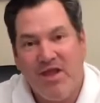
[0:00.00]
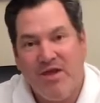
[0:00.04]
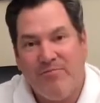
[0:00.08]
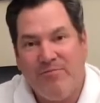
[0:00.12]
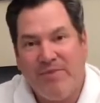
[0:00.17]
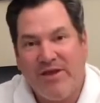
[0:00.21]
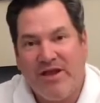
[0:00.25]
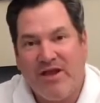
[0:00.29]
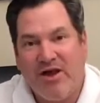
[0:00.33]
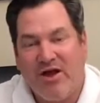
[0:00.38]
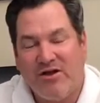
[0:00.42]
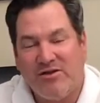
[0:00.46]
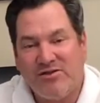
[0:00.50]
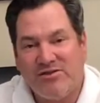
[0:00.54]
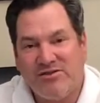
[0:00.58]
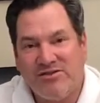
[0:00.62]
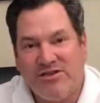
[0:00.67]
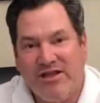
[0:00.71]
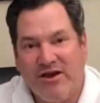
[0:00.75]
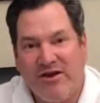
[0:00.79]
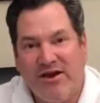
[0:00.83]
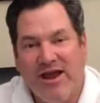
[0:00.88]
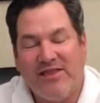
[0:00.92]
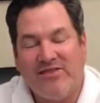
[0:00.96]
because
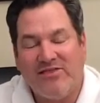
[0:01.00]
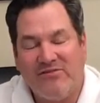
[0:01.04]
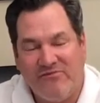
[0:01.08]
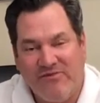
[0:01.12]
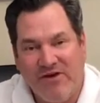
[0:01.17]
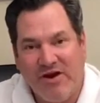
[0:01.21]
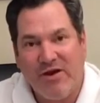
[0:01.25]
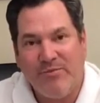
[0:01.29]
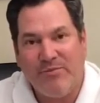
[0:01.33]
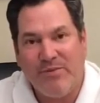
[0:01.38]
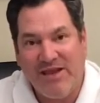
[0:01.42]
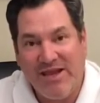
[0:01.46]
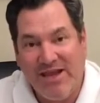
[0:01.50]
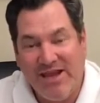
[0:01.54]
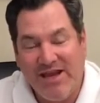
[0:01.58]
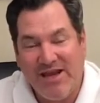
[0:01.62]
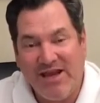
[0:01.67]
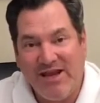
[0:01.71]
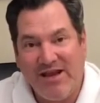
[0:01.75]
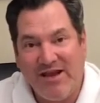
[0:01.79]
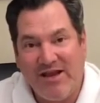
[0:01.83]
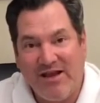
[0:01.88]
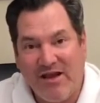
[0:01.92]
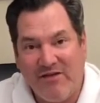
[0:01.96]
they're at the very
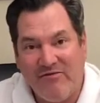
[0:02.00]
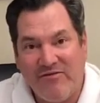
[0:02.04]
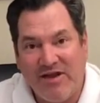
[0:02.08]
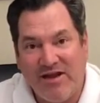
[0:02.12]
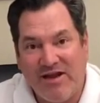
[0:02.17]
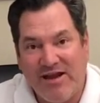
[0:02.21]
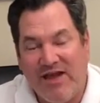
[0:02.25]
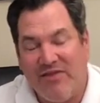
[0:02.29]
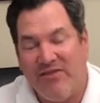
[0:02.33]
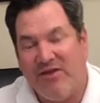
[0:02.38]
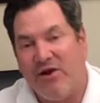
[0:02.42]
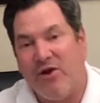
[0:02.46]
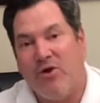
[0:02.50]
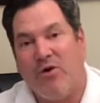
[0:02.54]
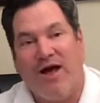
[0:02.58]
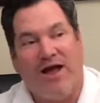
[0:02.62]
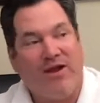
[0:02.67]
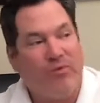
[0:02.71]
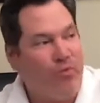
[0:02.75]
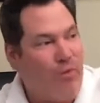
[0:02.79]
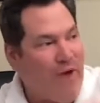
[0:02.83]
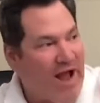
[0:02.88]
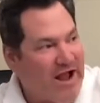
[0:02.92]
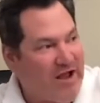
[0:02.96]
beginning of it. Now they go out
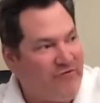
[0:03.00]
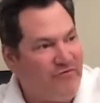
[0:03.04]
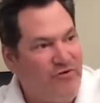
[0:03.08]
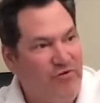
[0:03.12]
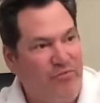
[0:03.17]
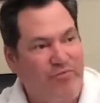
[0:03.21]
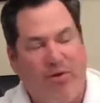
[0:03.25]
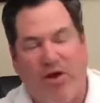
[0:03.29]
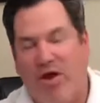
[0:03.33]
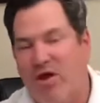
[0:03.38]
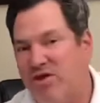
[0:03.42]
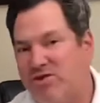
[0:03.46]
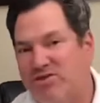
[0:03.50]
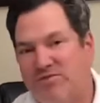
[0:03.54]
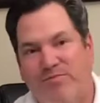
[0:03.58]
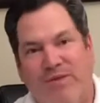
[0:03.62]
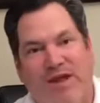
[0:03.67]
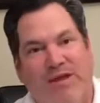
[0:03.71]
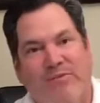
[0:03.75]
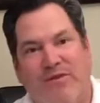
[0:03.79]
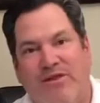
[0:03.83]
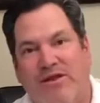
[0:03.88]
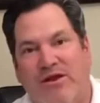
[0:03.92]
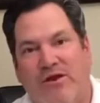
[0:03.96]
and whack a few balls.
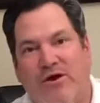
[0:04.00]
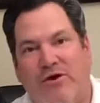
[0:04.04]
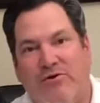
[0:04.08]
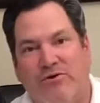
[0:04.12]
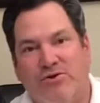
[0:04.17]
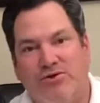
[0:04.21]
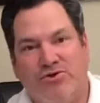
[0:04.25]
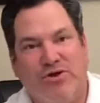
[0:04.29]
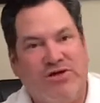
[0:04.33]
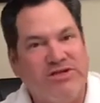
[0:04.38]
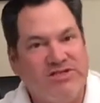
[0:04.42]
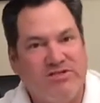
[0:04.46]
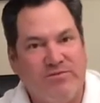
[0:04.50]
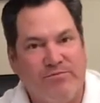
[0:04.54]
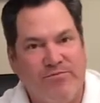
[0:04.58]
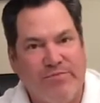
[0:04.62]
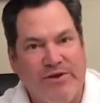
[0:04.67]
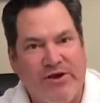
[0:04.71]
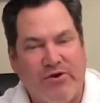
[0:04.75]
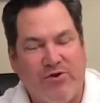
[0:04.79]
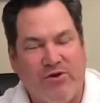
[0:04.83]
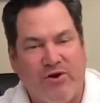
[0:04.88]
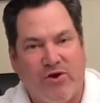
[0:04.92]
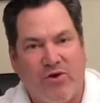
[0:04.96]
Maybe they go and drink some
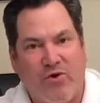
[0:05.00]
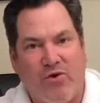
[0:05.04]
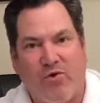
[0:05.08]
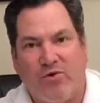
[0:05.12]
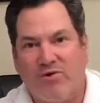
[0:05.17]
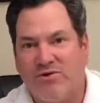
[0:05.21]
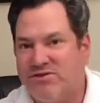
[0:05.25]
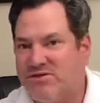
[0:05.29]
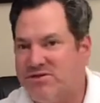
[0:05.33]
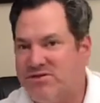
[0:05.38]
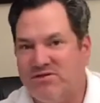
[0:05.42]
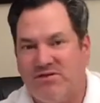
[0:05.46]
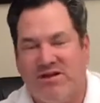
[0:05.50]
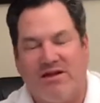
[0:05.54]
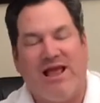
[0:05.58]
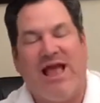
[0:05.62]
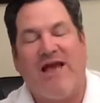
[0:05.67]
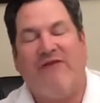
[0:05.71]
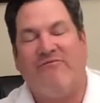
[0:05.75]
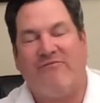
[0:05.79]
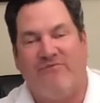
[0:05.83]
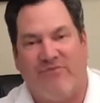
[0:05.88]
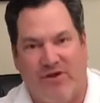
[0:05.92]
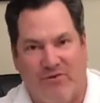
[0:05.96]
beer on a course and
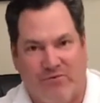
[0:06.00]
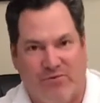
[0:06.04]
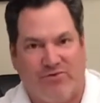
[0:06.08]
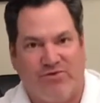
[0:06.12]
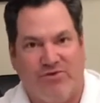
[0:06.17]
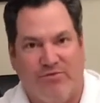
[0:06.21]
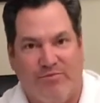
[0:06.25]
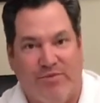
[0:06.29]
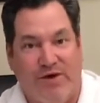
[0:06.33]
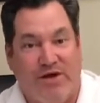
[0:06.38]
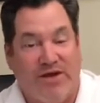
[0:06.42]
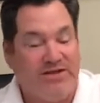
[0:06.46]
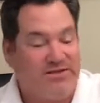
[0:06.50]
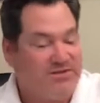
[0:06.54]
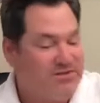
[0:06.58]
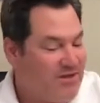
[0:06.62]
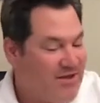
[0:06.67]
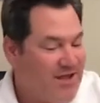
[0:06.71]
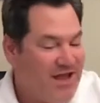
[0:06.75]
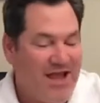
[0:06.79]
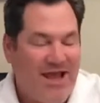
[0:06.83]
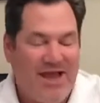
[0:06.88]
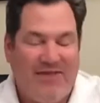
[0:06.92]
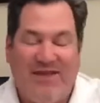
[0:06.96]
have fun with their buddies.
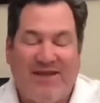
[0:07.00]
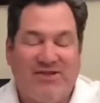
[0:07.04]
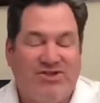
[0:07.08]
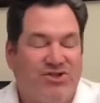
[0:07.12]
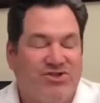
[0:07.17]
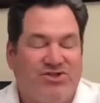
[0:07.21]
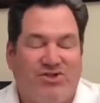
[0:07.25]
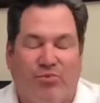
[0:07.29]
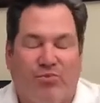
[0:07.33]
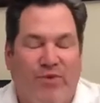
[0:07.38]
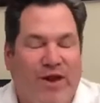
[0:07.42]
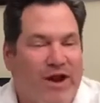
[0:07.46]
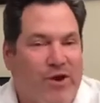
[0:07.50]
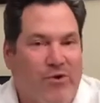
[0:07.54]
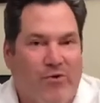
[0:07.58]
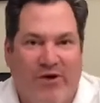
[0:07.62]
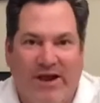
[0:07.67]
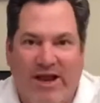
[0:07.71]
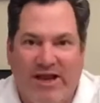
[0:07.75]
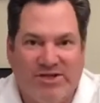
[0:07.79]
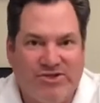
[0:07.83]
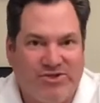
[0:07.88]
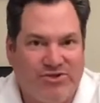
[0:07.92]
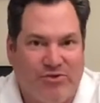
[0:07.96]
And that's just a
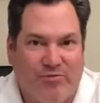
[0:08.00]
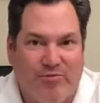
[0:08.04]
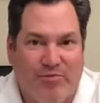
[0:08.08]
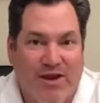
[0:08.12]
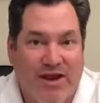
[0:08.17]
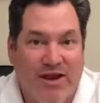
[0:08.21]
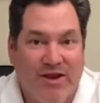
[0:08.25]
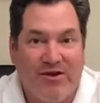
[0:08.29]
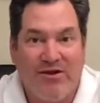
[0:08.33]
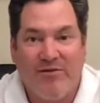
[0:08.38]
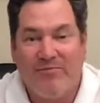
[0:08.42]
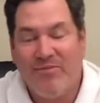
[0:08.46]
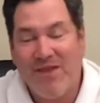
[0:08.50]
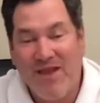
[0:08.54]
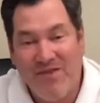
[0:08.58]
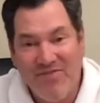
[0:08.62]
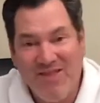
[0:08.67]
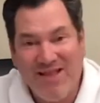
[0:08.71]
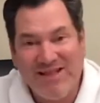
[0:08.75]
recreational player, and